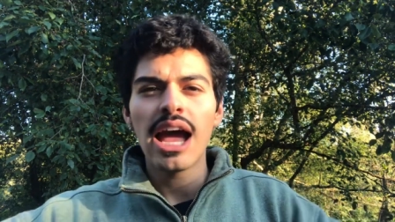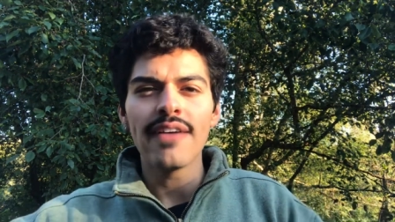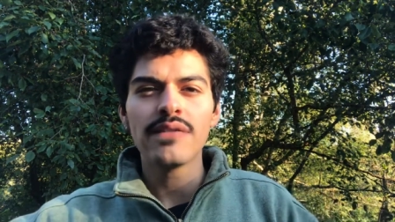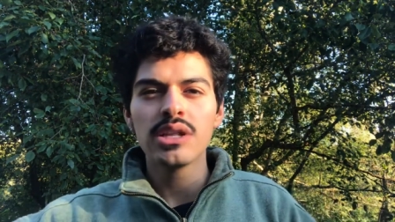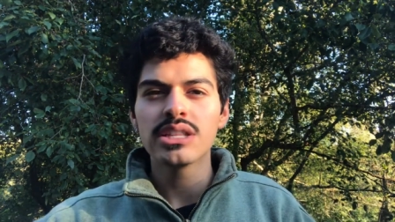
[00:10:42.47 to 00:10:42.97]
I
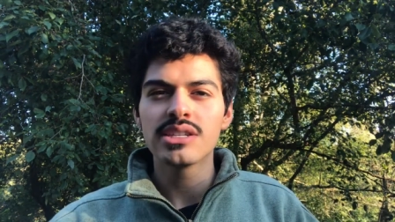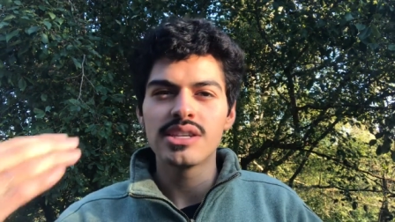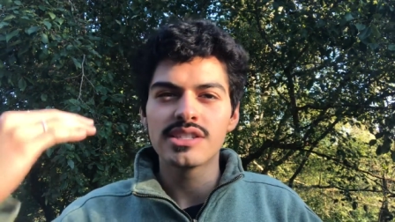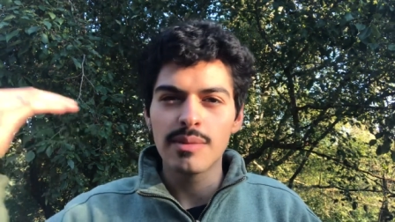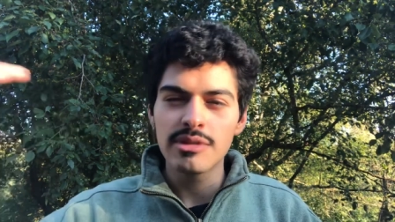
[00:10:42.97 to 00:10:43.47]
feel like this
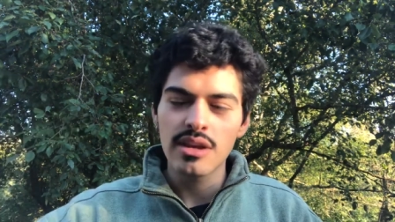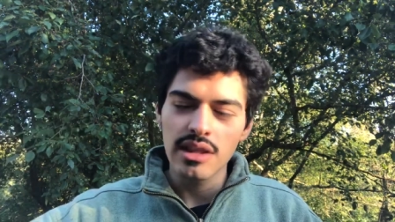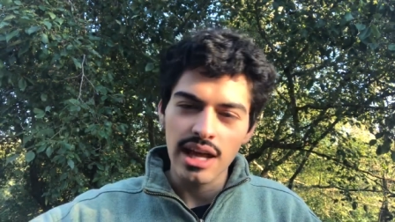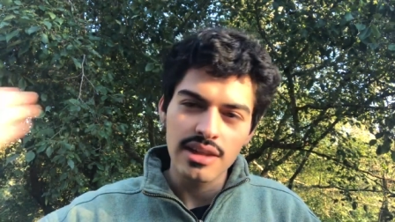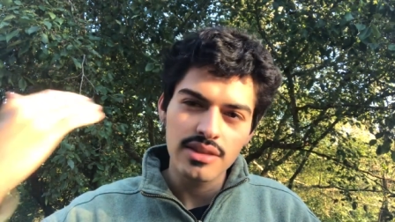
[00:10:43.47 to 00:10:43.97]
is something
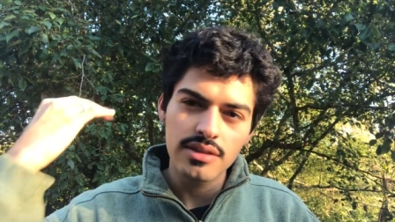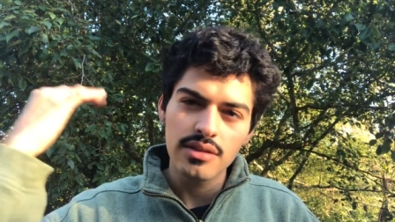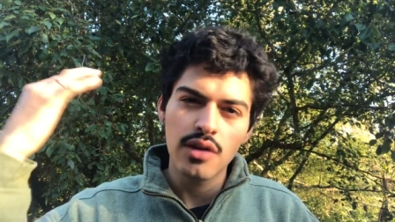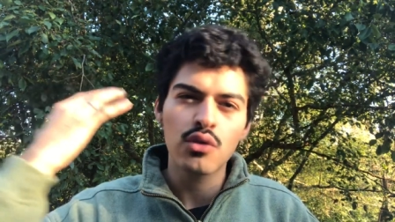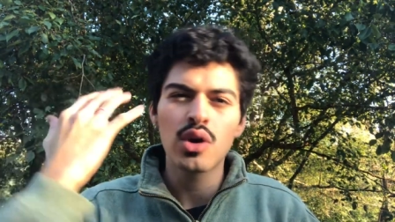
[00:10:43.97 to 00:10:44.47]
like
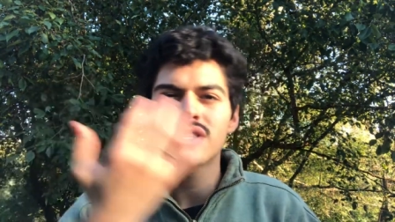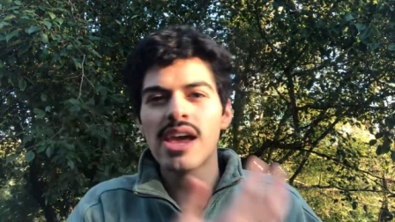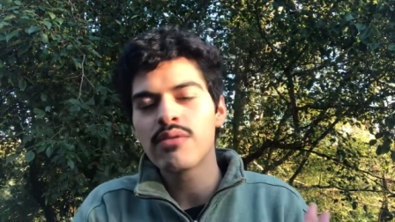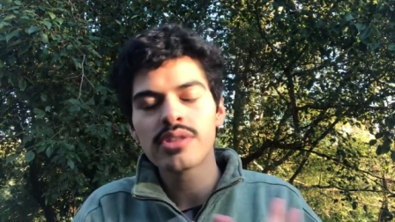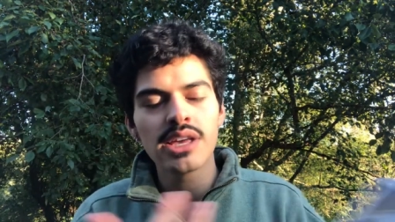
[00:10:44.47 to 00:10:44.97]
of course,
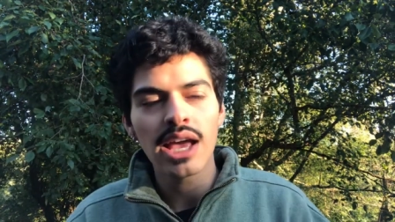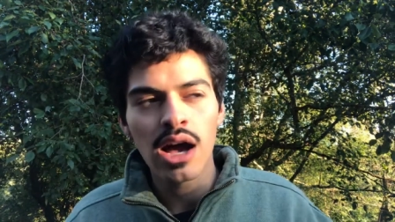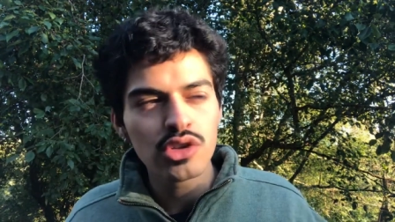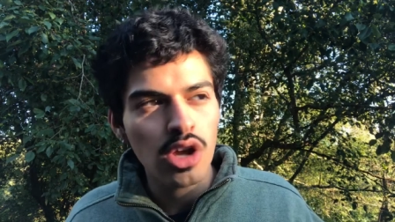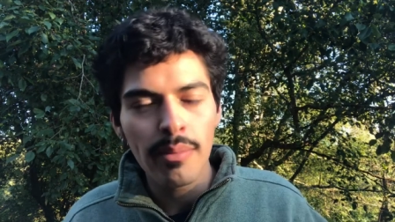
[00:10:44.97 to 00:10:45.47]
everything
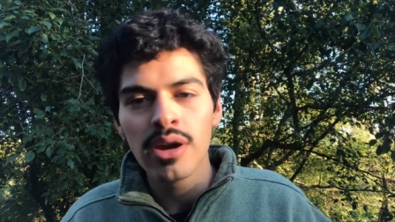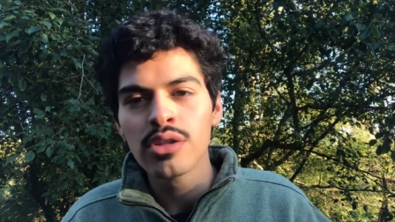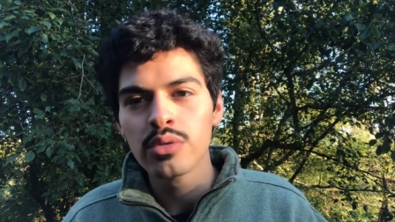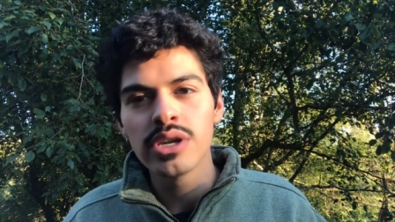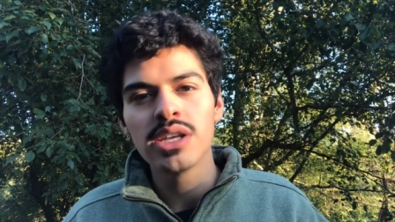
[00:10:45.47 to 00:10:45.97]
else, all my
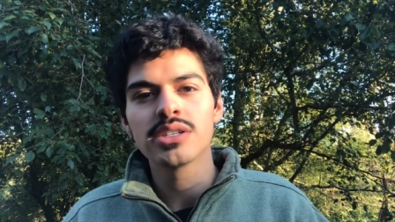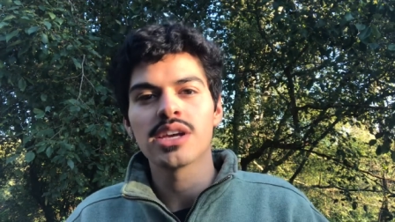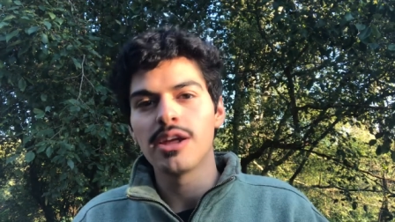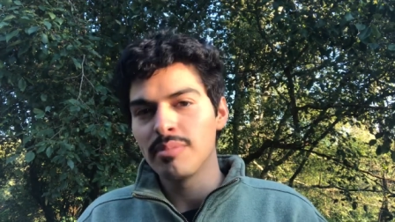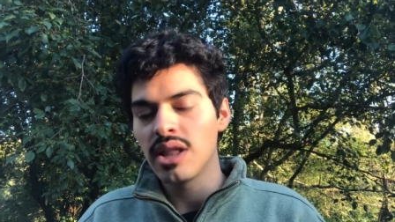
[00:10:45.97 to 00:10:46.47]
other readings
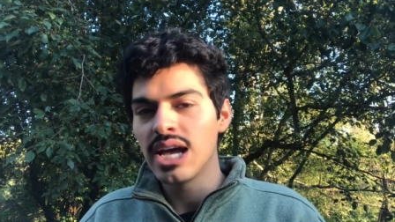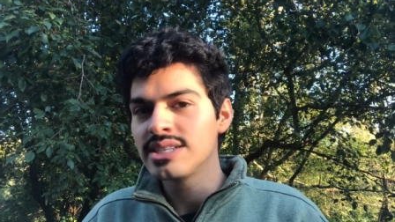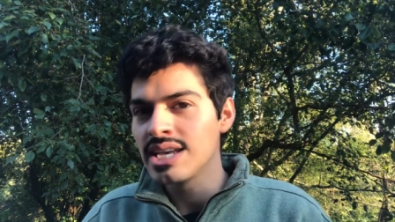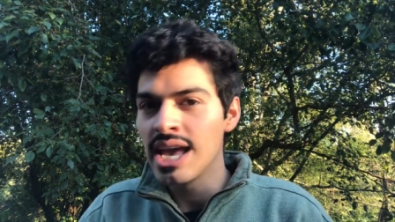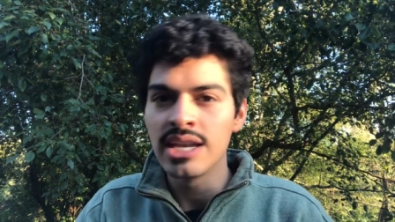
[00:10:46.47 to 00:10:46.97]
can apply
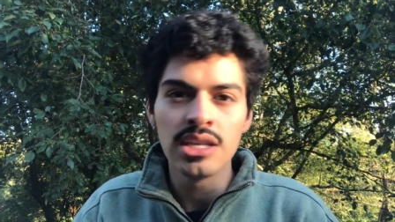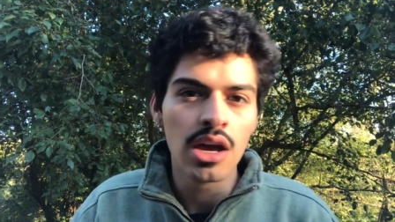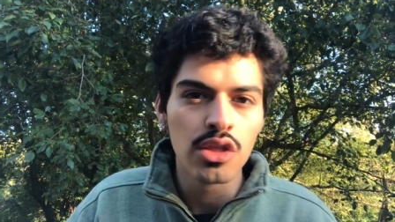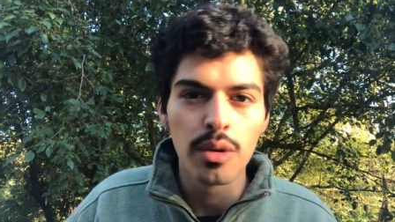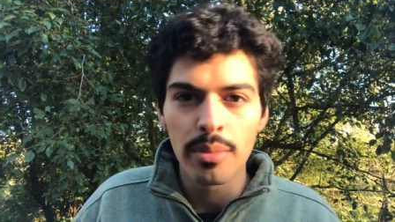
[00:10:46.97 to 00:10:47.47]
to any
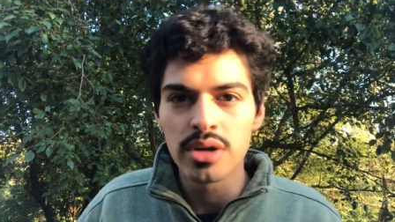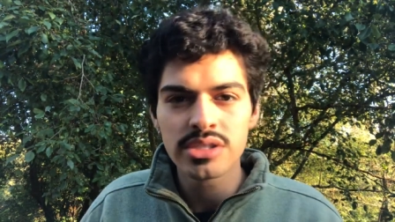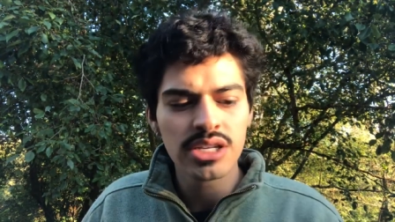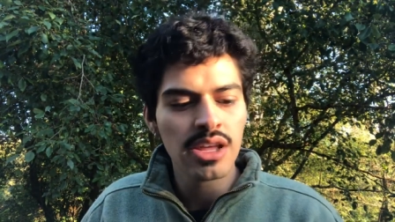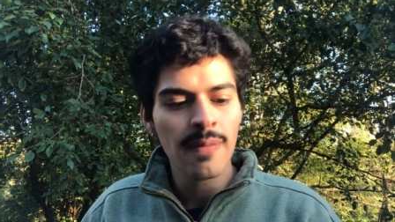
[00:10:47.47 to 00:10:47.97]
other
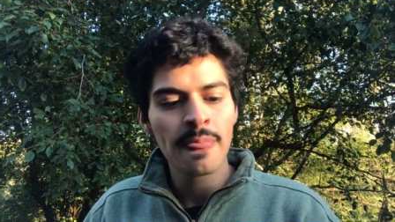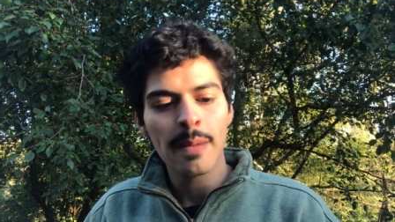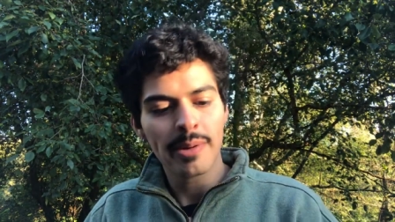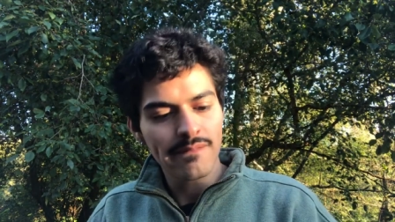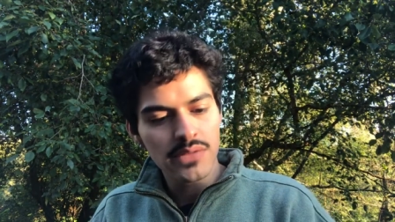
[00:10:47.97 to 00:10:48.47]
person,
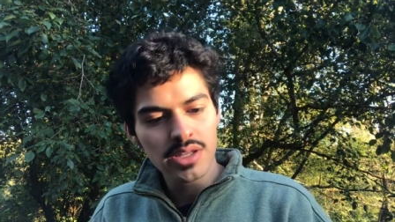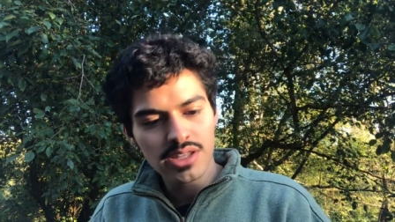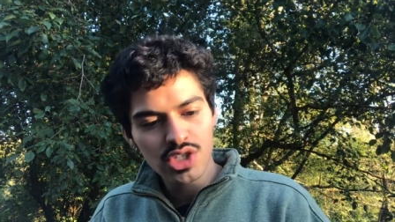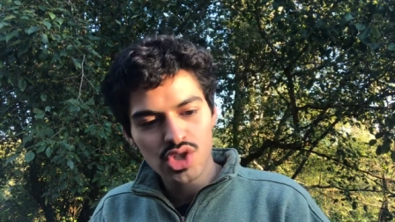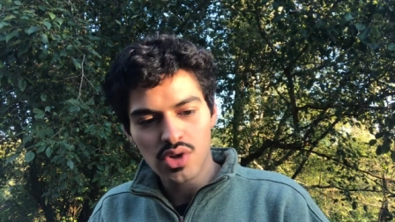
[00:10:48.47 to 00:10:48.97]
but I'm feeling
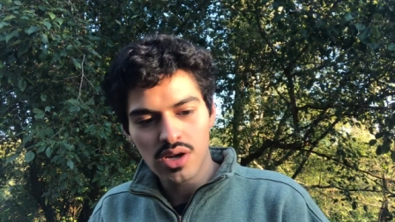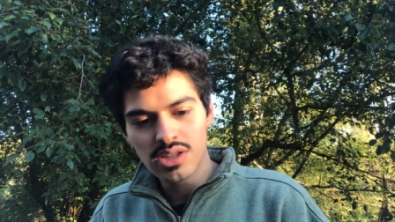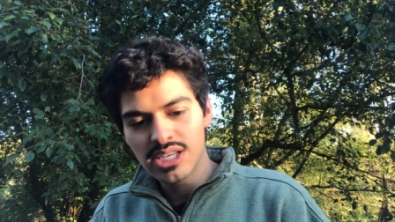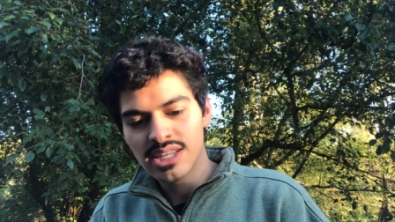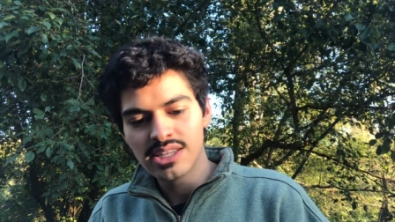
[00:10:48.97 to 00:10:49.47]
this
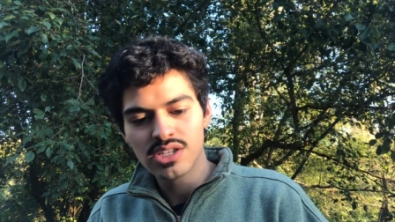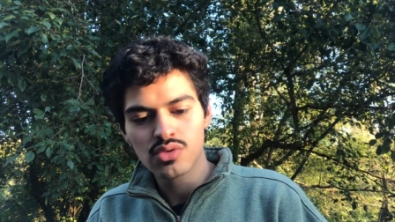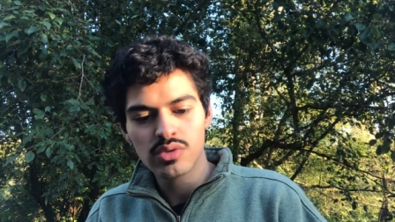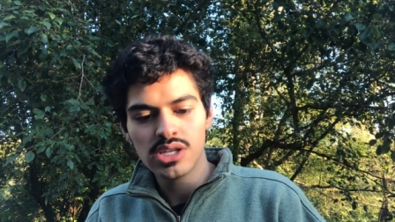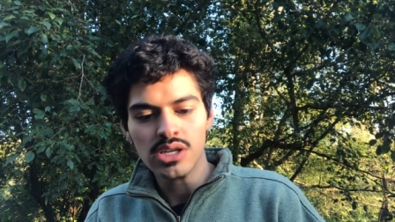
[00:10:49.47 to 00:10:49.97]
strongly in
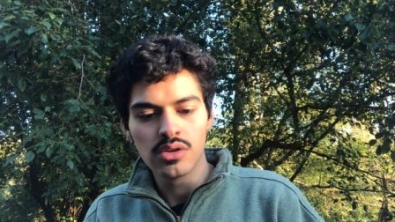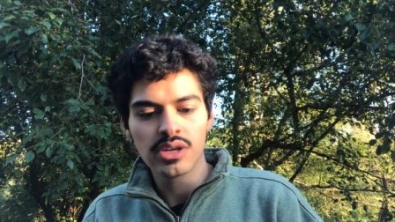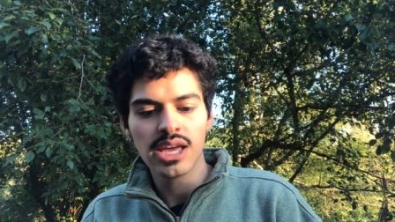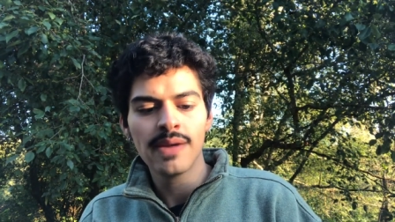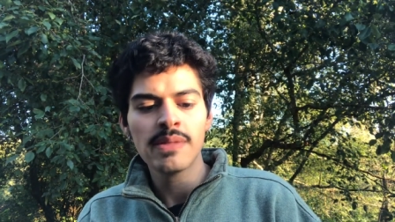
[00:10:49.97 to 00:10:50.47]
this reading,
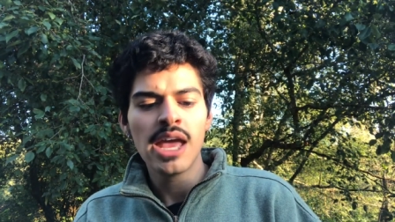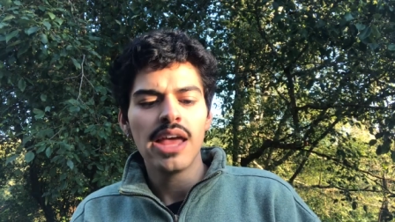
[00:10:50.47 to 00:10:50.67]
okay?